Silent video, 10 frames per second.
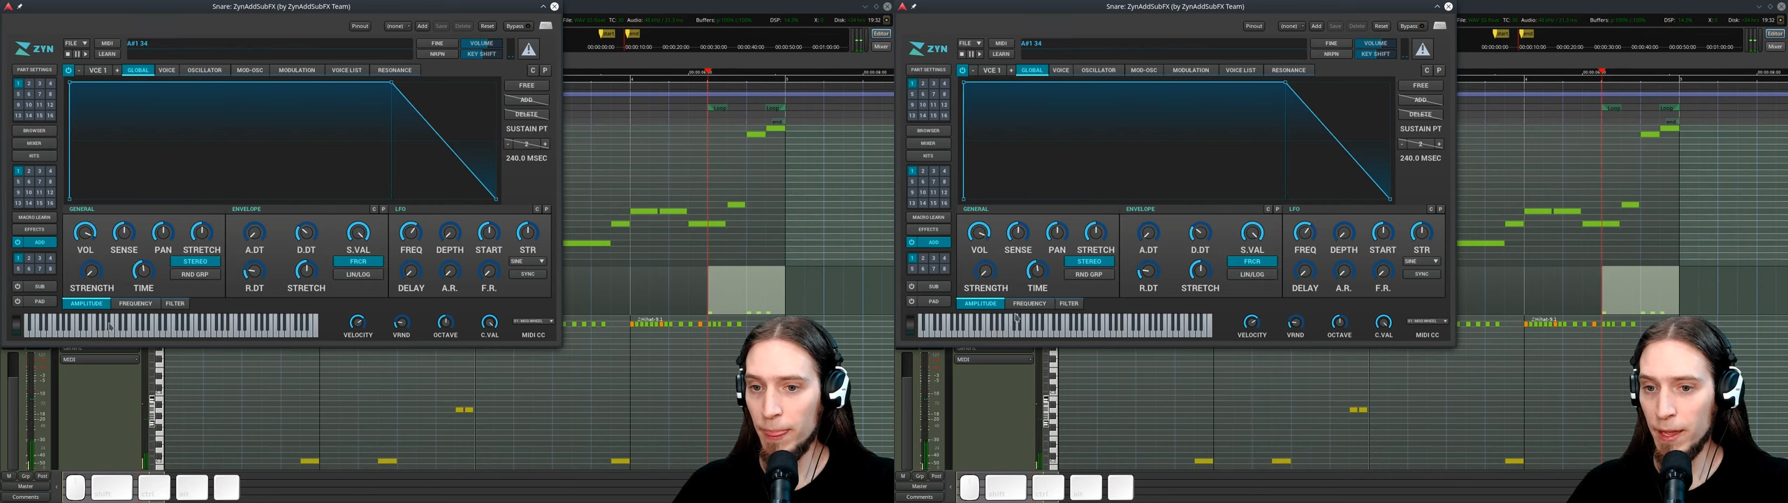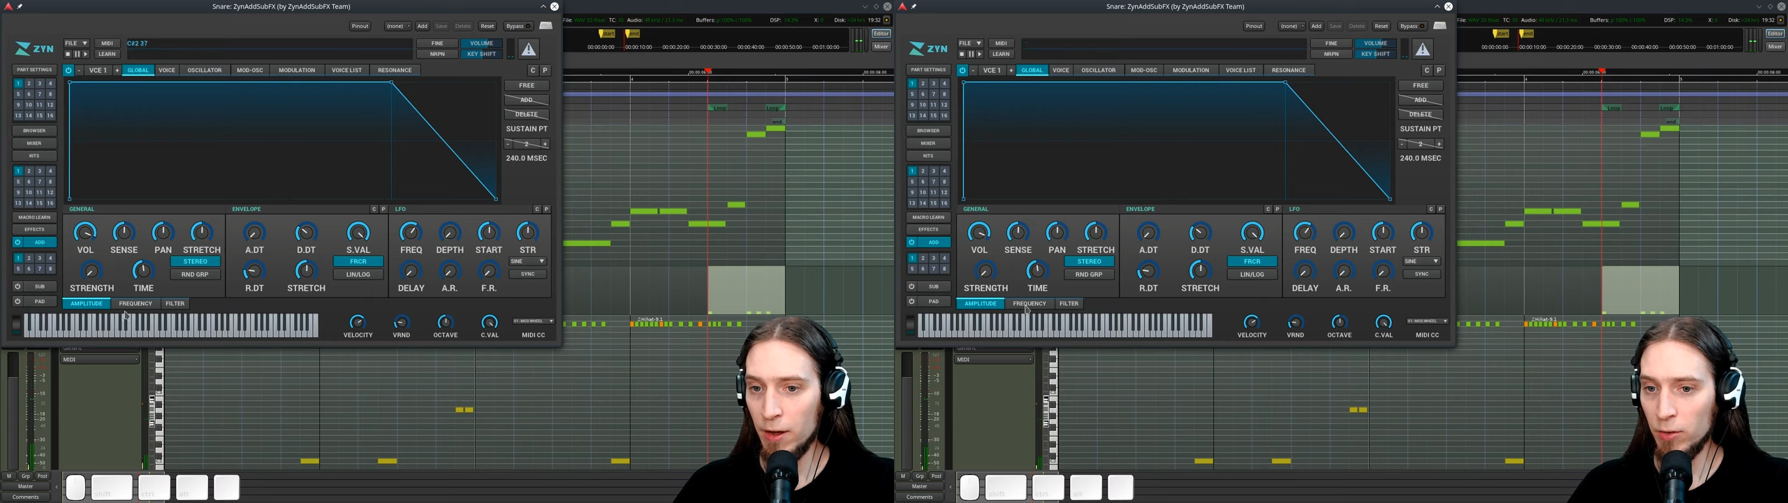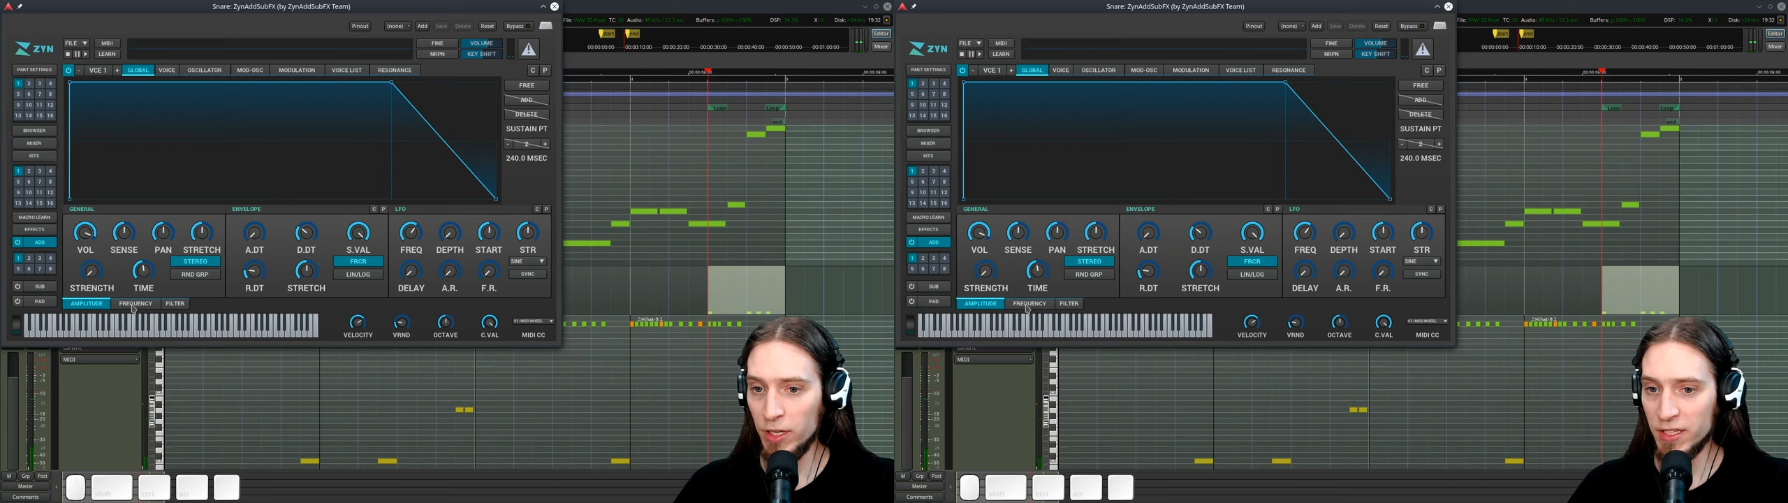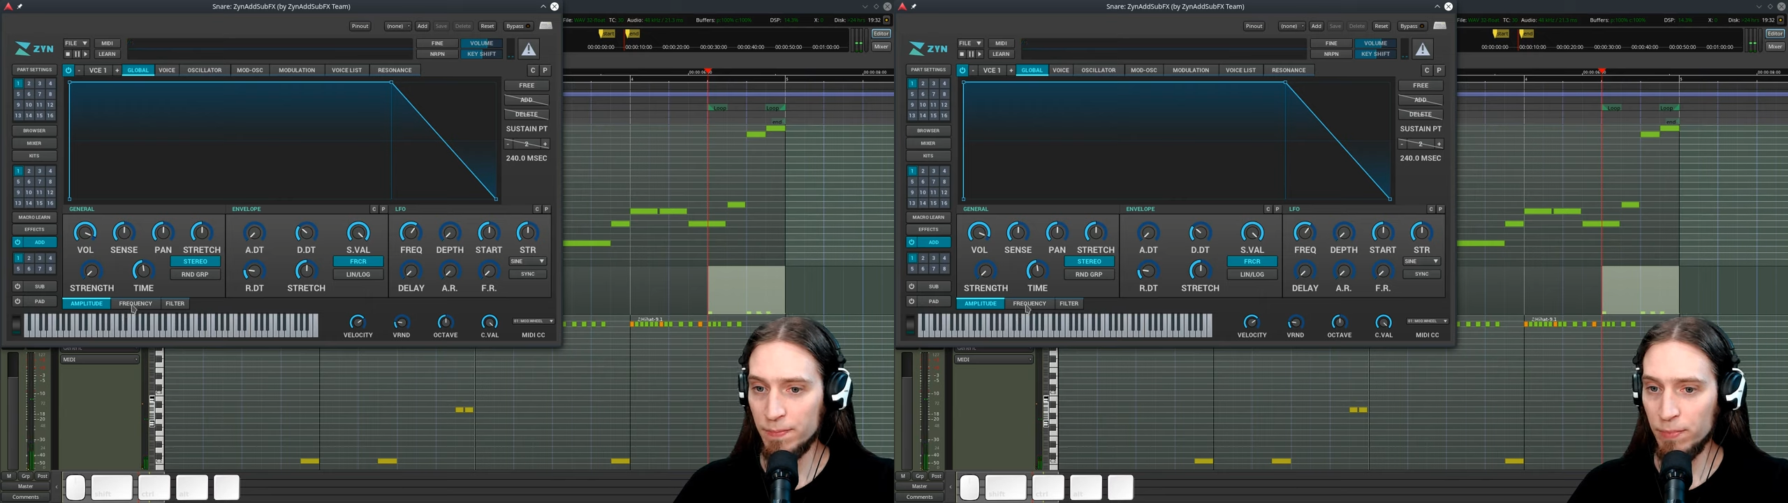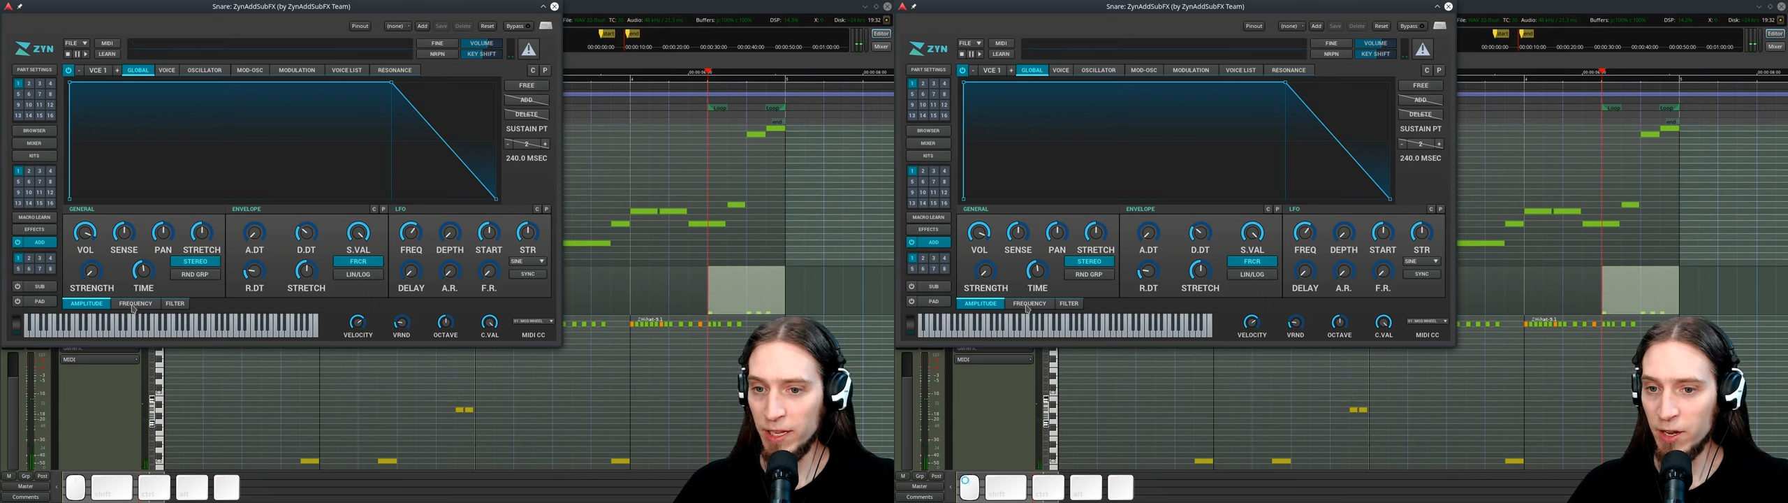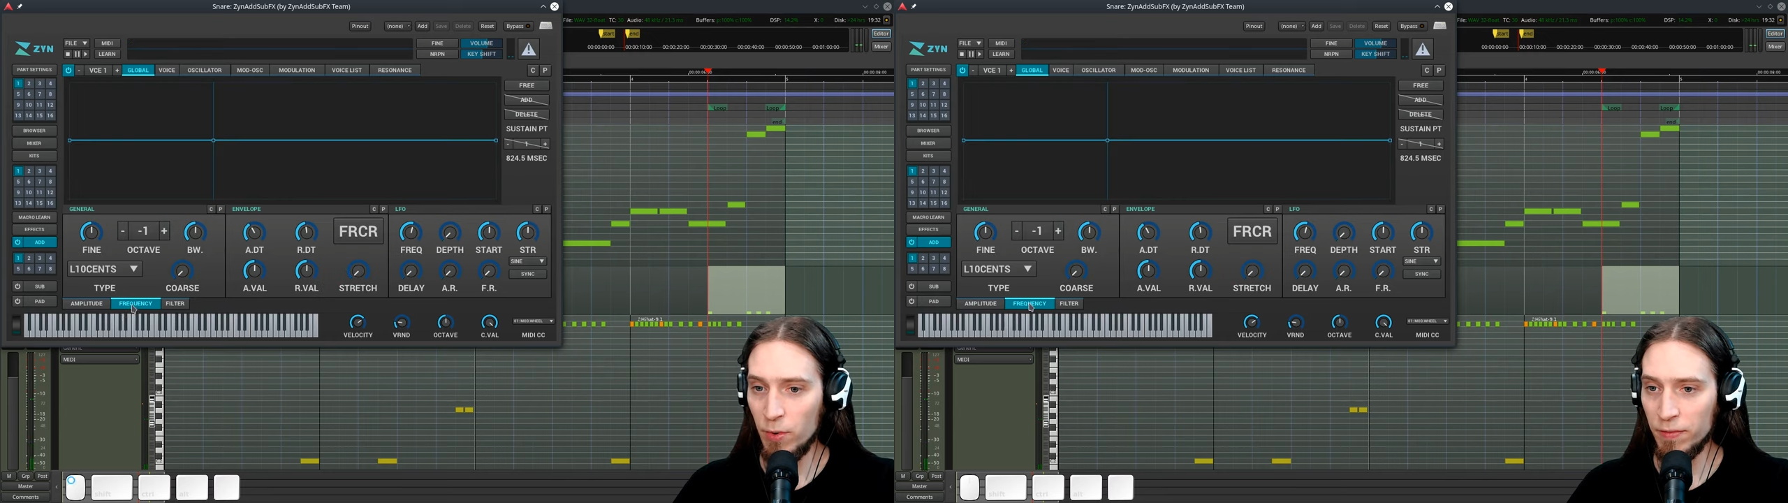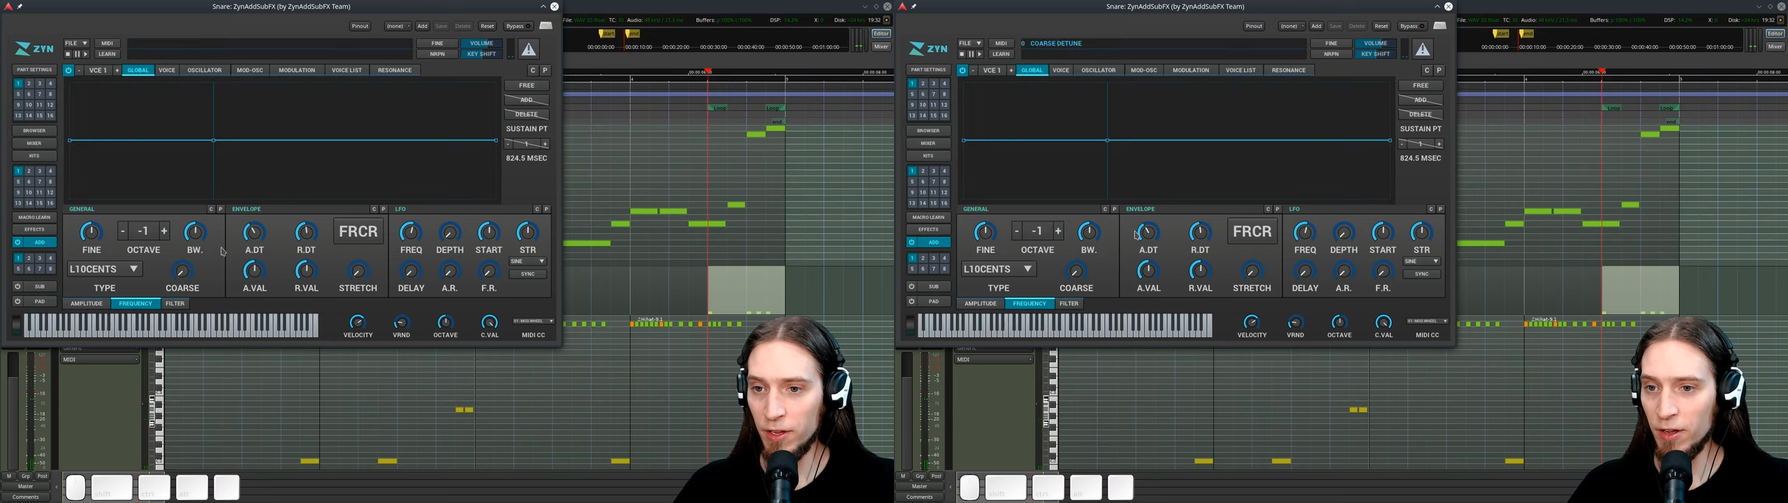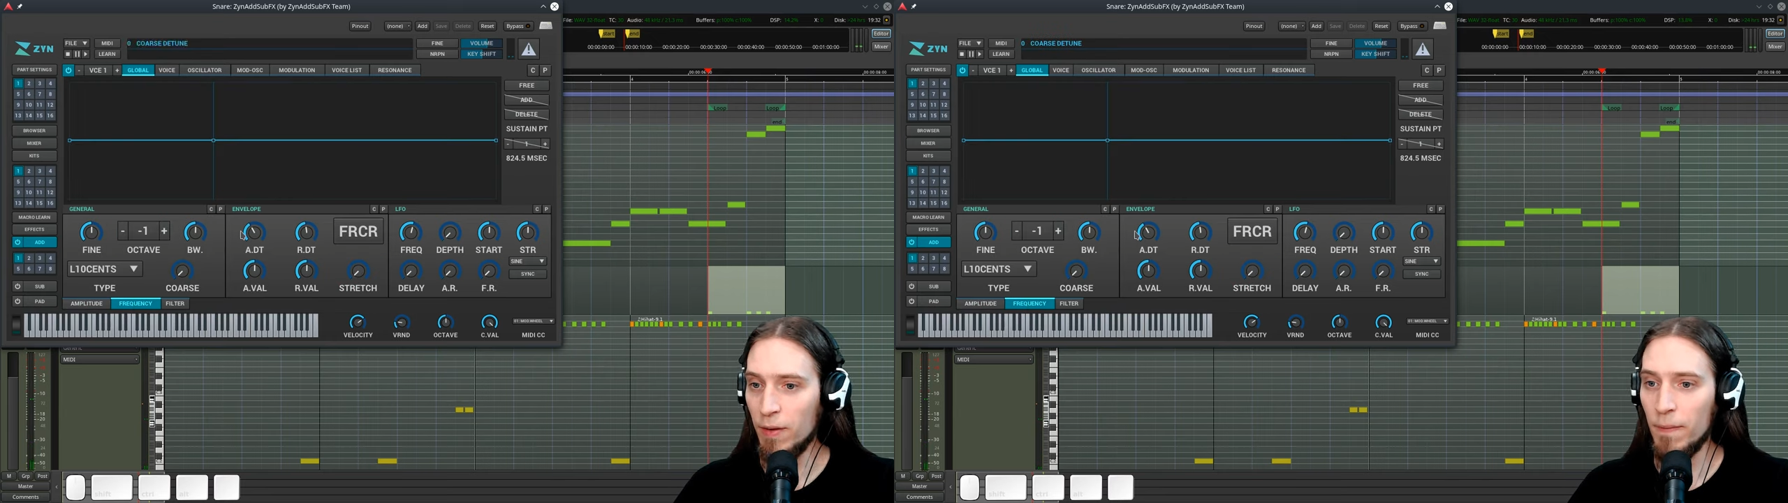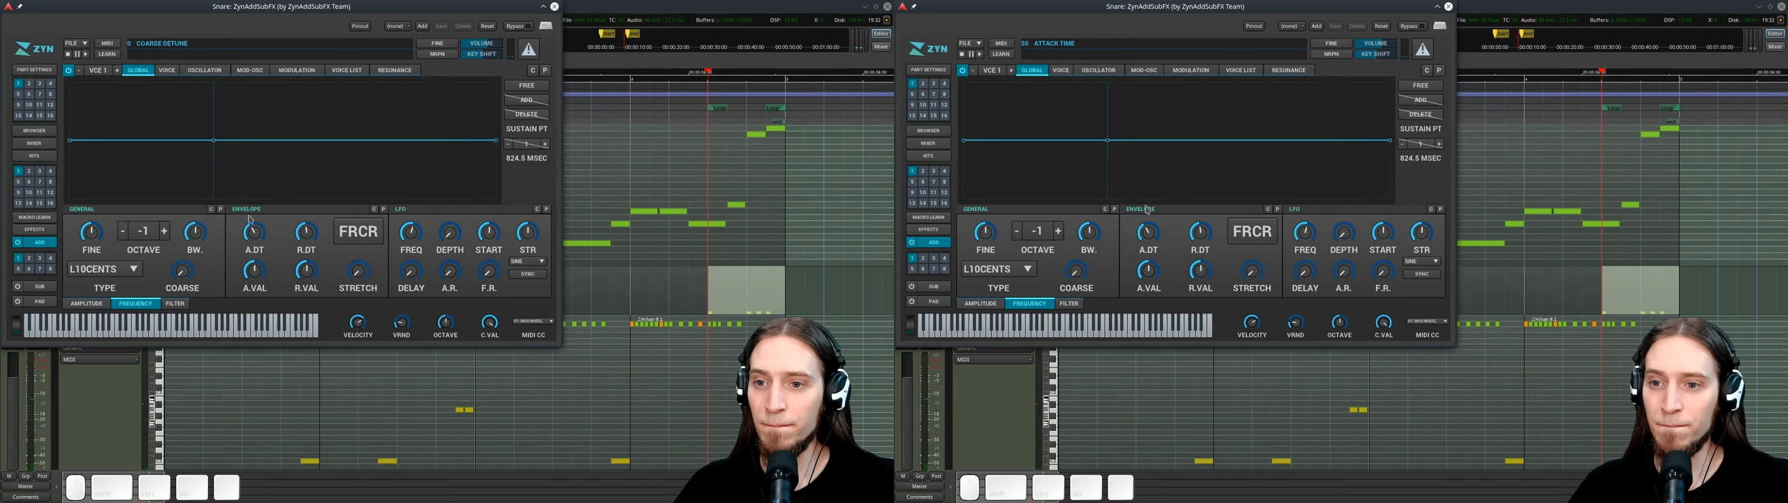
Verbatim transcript: Now let's play with the